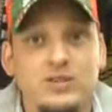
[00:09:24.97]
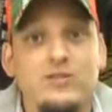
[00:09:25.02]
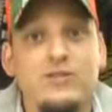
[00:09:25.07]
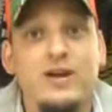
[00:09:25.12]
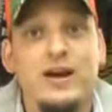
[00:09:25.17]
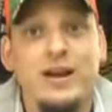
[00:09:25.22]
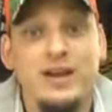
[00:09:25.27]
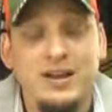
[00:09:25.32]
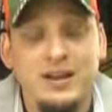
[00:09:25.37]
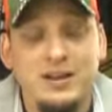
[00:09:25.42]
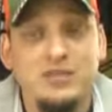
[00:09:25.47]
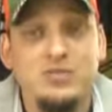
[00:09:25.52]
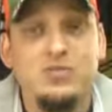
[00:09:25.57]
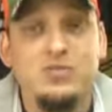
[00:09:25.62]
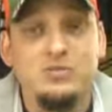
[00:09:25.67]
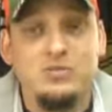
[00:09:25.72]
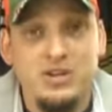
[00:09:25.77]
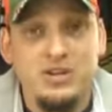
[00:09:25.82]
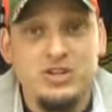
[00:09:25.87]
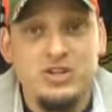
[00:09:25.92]
find and
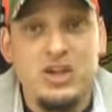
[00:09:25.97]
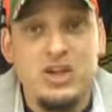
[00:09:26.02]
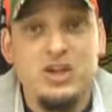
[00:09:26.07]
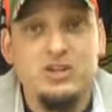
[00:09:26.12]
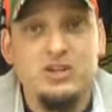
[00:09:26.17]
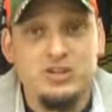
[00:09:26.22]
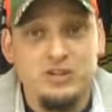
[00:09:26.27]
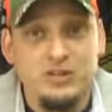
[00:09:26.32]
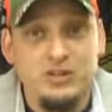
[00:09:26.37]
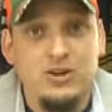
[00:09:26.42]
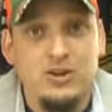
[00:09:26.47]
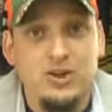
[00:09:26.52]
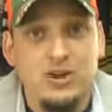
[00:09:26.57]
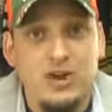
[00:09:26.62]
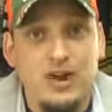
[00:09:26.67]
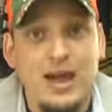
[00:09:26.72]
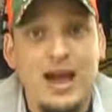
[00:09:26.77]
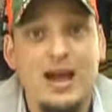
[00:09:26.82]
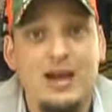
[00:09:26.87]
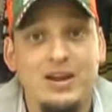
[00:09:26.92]
do some education
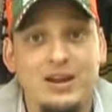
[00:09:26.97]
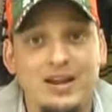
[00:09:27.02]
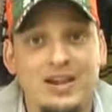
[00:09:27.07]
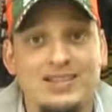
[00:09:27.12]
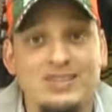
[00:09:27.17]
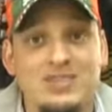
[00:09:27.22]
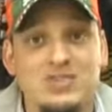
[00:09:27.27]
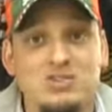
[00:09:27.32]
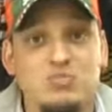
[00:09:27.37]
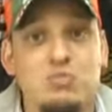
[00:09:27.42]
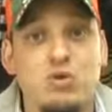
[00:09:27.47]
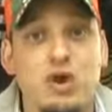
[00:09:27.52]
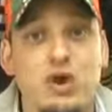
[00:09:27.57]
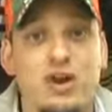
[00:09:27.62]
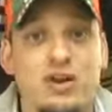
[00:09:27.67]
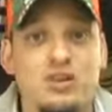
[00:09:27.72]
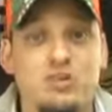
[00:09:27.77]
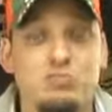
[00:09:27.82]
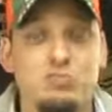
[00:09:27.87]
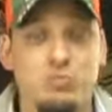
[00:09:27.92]
on how to get these
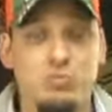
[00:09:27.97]
products